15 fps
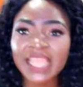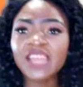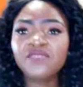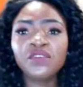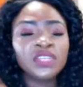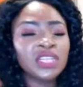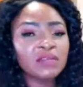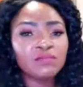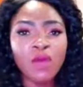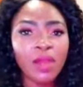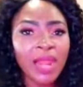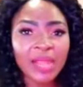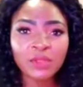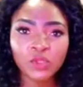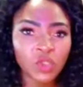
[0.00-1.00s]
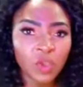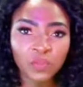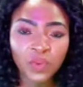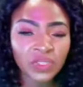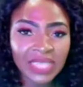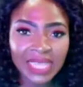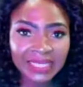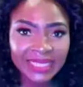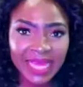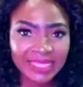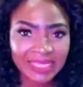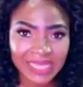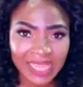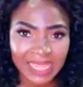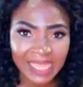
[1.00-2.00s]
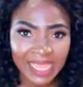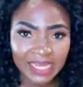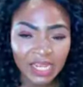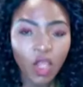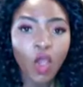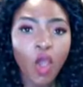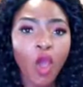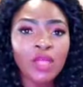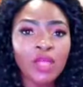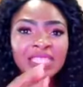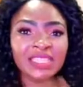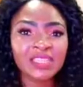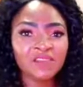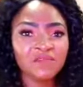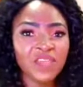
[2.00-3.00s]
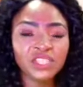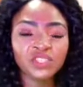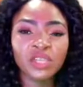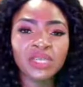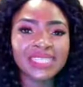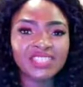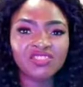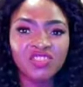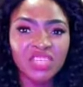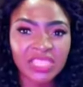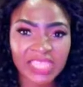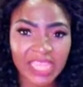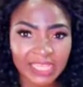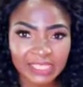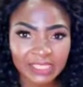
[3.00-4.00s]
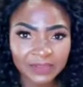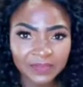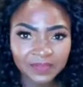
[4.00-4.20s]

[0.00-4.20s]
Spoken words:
Even the cola not supposed to enter there again until the infection is treated.